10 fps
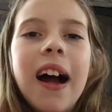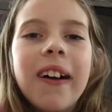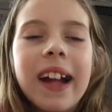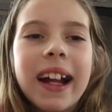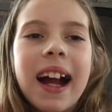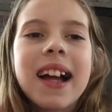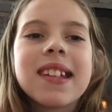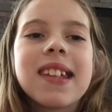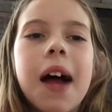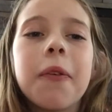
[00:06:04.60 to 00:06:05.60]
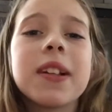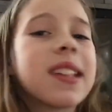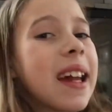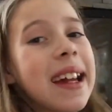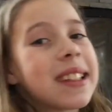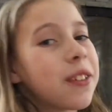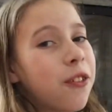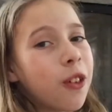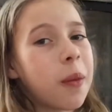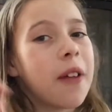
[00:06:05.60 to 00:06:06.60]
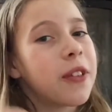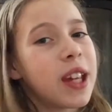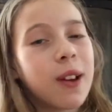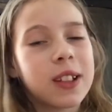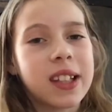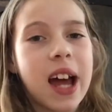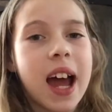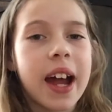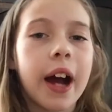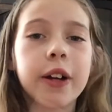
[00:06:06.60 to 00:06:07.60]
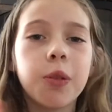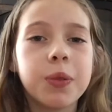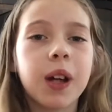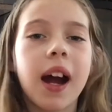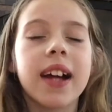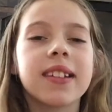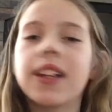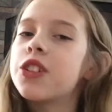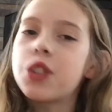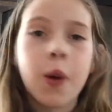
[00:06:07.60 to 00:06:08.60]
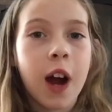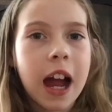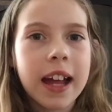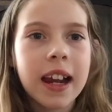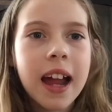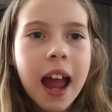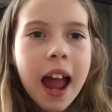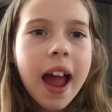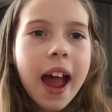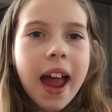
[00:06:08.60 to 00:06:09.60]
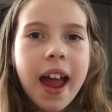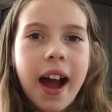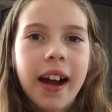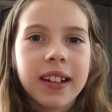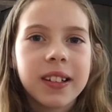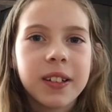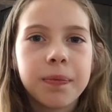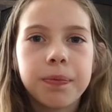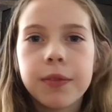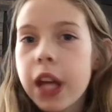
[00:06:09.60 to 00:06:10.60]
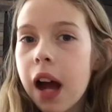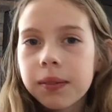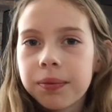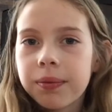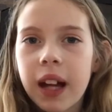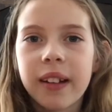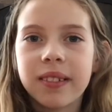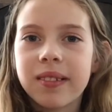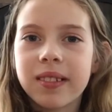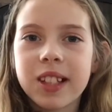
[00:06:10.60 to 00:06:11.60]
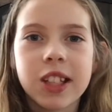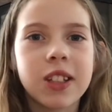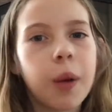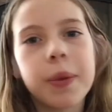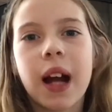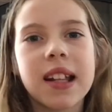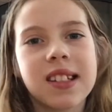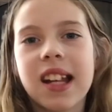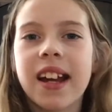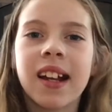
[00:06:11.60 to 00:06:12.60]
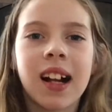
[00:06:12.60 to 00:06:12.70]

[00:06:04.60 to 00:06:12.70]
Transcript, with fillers: Okay guys, that was it for my video today. I hope you guys enjoyed, and yeah, I just hope you guys did.